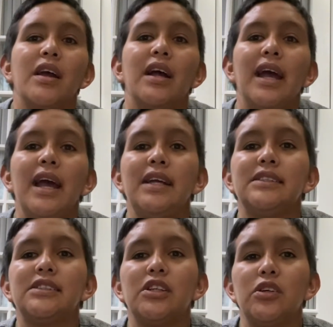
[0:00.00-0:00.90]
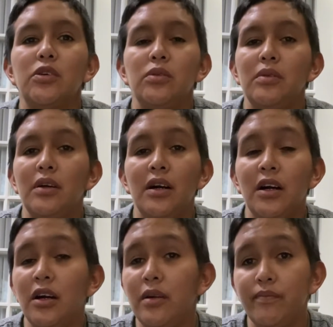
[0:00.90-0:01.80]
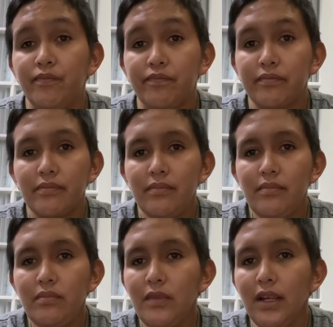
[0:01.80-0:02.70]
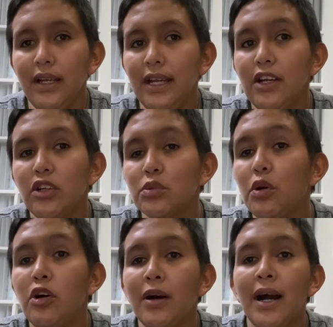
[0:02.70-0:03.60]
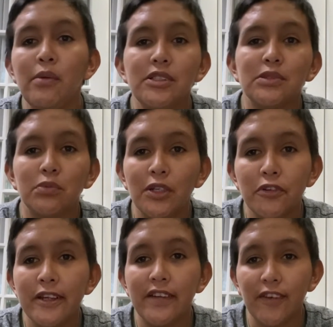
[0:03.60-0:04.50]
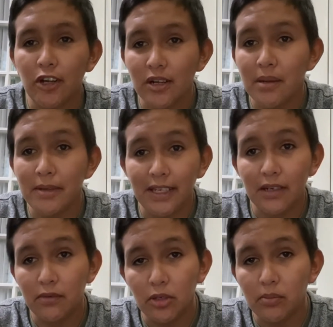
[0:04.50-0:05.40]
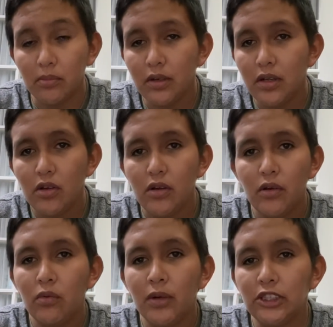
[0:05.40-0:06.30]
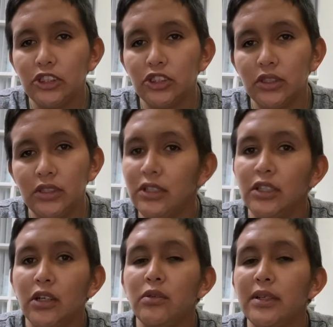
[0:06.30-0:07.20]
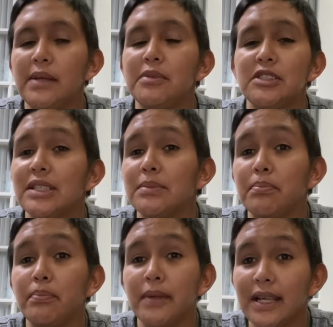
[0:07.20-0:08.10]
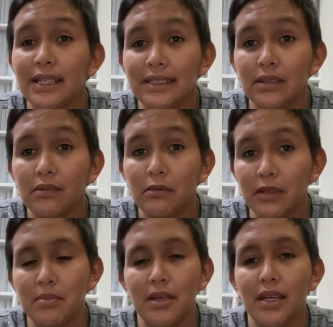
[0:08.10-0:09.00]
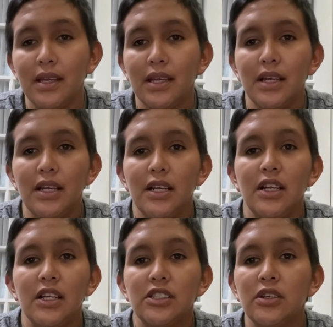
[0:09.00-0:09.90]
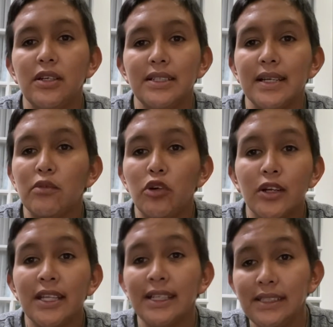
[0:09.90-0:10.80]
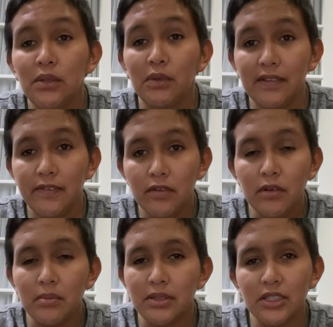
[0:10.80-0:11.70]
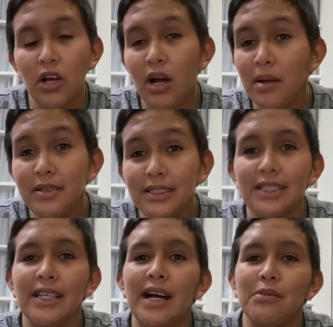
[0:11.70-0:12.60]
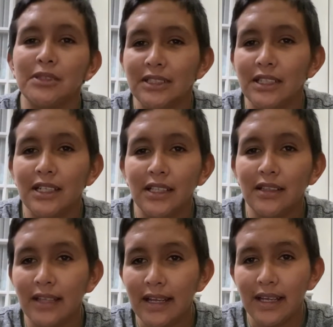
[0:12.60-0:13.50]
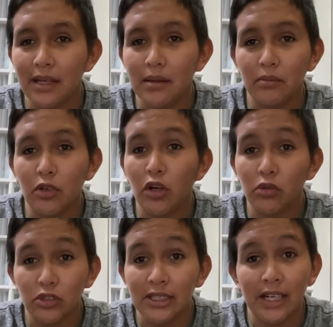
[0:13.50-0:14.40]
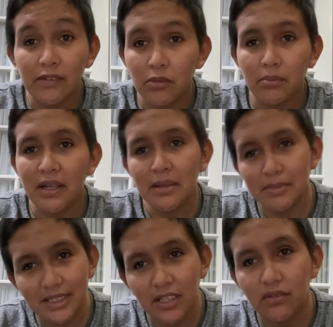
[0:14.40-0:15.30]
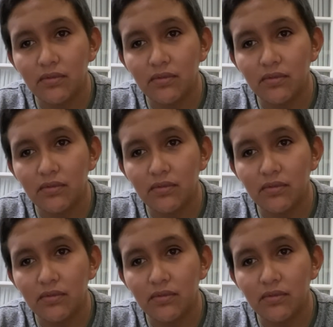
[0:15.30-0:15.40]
And so he goes, well, I was wondering if I could come and get a room, which, he was just BSing with me. So he's like, well, can I see one of your rooms? So obviously I wasn't gonna let him go to that room by himself.